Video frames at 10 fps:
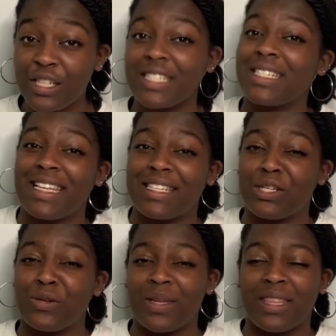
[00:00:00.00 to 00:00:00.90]
It just has to
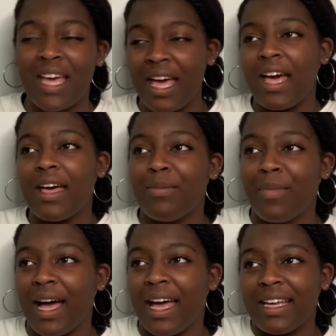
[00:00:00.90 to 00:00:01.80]
do with
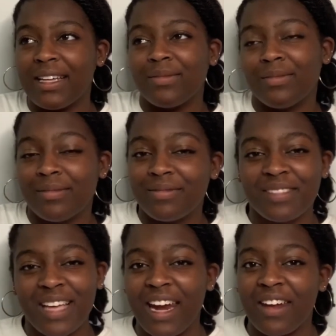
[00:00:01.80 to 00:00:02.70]
my
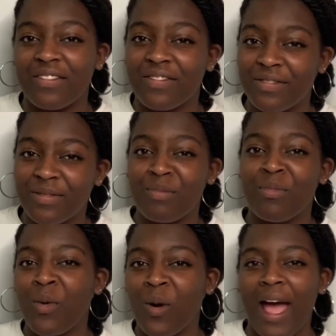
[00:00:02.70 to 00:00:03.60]
kind of
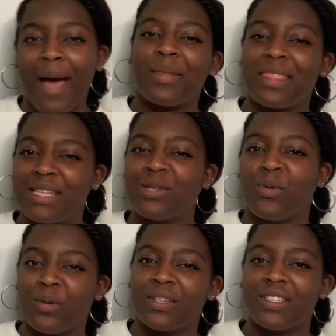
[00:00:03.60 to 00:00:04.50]
more apathy
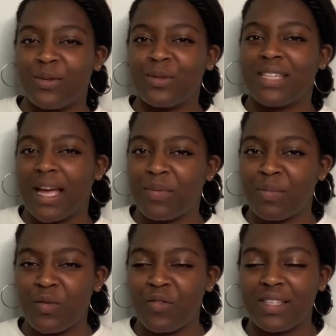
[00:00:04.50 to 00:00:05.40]
towards those type of
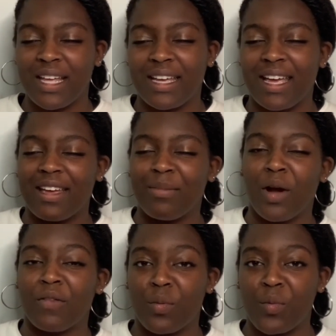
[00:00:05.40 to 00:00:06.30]
movies, like
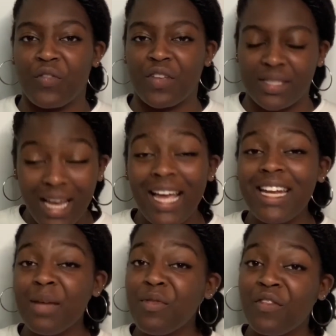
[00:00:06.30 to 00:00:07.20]
Marvel movies. And
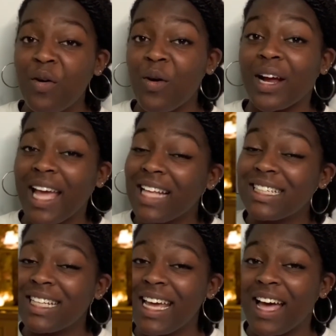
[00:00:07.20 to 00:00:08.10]
number 4,
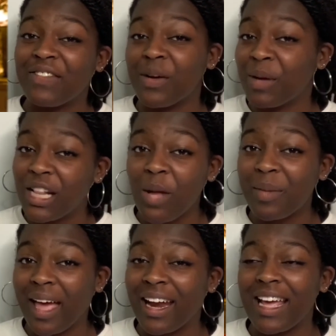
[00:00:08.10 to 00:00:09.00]
Cataleya from
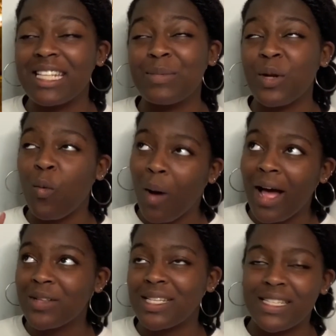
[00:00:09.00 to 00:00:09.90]
Colombiana. It's been a
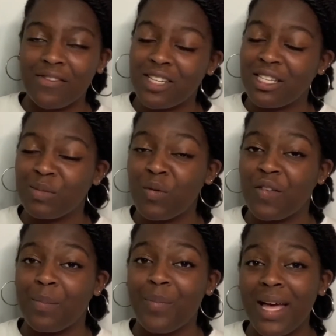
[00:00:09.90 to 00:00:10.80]
while since I've seen this
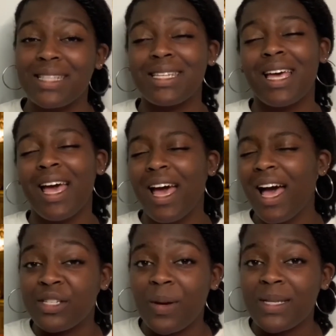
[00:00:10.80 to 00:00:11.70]
movie, but
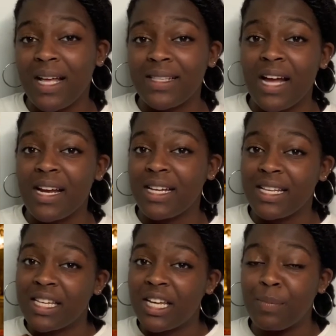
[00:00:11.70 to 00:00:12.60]
Zoe Saldana
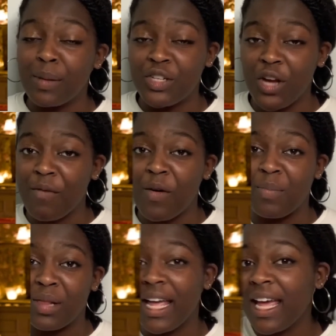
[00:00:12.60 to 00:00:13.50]
does a good job of
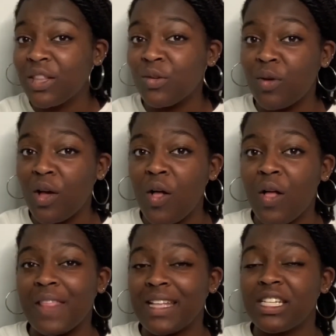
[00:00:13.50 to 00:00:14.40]
playing the role,
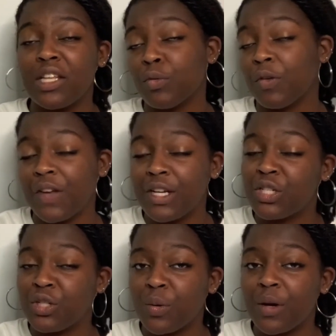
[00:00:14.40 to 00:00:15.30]
and that's another
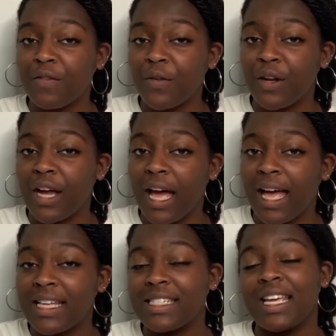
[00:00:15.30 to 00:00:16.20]
revenge story for you
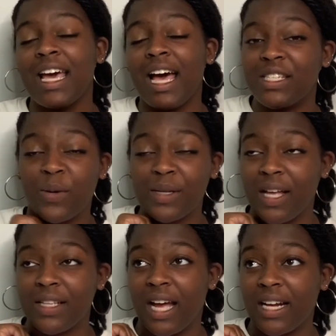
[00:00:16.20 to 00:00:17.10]
guys. Zoe
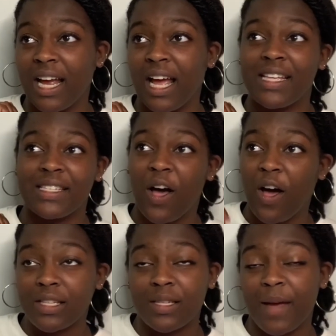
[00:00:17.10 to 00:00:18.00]
Saldana is an
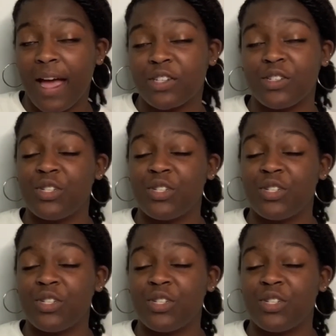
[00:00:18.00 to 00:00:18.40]
awesome actress.